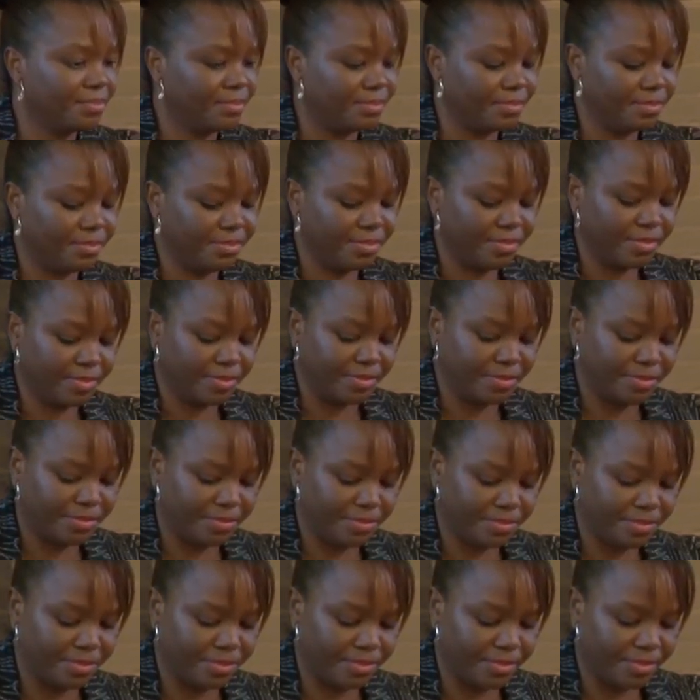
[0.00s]

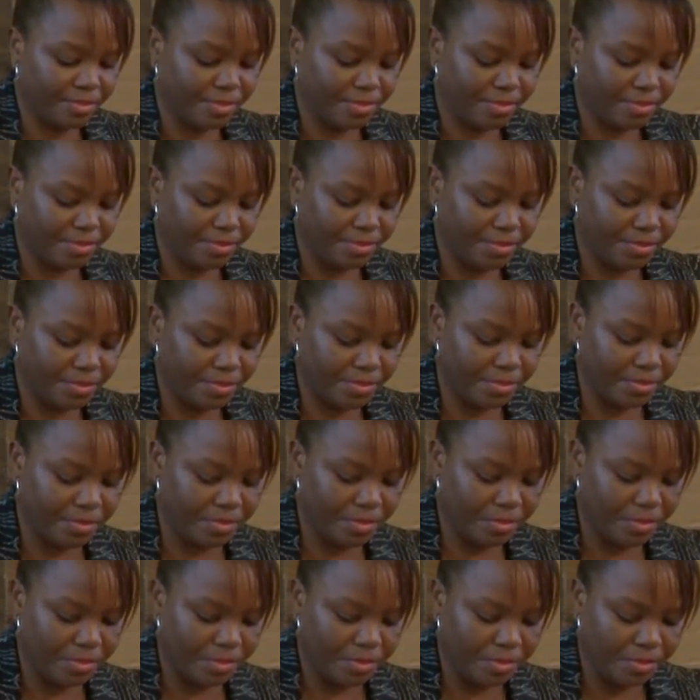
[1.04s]

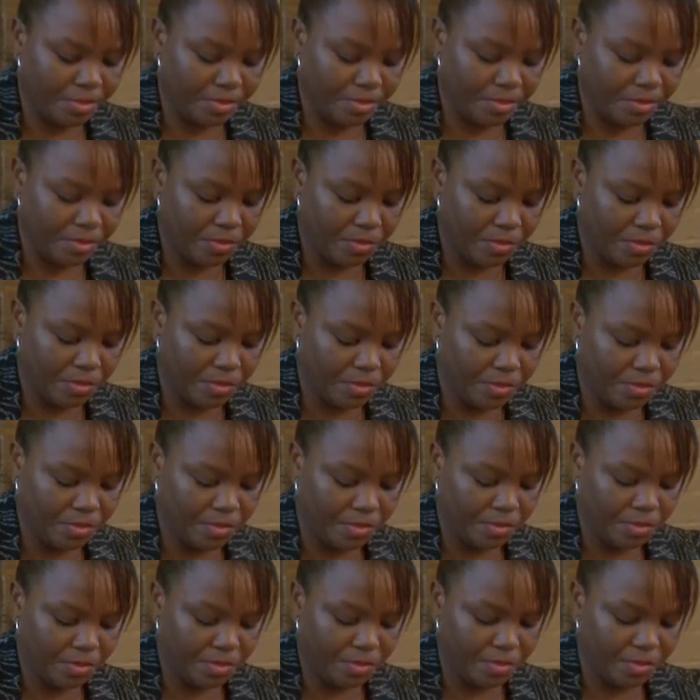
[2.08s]

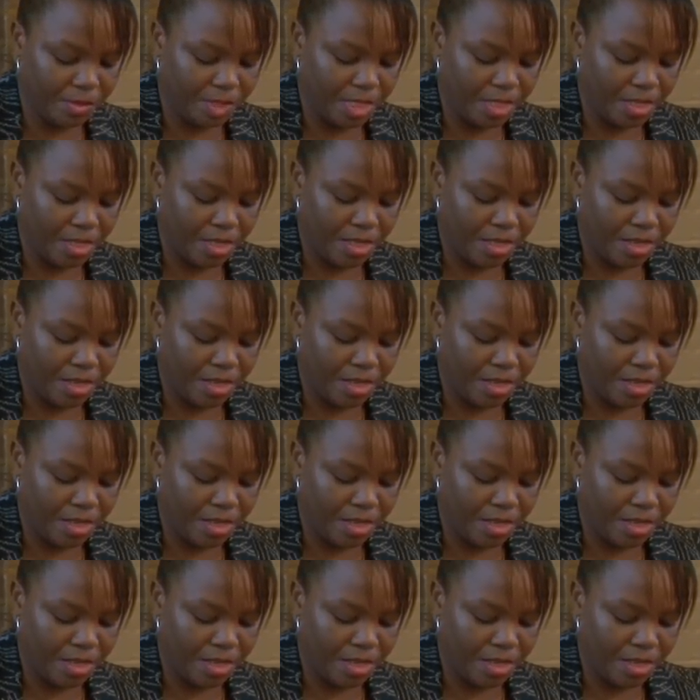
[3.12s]
(no one is talking)